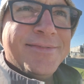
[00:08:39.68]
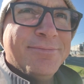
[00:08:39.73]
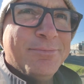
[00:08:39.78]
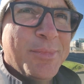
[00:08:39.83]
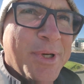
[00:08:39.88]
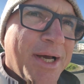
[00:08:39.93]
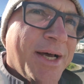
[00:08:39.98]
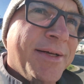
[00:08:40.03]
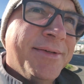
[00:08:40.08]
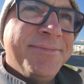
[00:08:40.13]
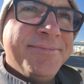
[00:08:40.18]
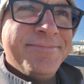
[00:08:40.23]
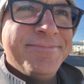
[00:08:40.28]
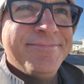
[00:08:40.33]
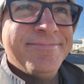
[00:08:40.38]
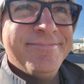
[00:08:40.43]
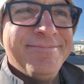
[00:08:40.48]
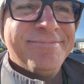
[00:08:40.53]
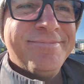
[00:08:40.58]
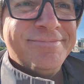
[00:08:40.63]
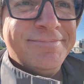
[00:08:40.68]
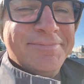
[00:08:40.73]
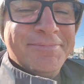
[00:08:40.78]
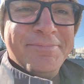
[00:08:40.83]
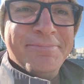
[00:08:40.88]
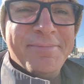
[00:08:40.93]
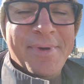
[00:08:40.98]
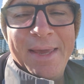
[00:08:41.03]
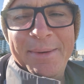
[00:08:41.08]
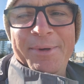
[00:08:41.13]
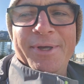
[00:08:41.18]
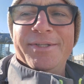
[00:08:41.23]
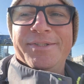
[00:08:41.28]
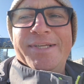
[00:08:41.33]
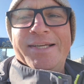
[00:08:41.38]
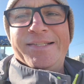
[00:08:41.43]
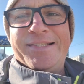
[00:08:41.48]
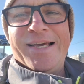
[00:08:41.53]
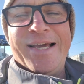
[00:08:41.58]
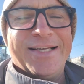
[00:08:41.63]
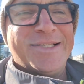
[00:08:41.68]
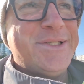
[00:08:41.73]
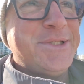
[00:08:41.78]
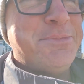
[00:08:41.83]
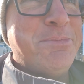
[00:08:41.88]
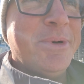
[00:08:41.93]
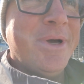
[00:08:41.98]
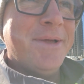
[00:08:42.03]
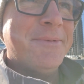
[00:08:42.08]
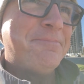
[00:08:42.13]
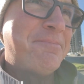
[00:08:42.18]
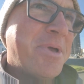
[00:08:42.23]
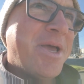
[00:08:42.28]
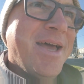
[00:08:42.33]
Well, maybe I'll take taxis, but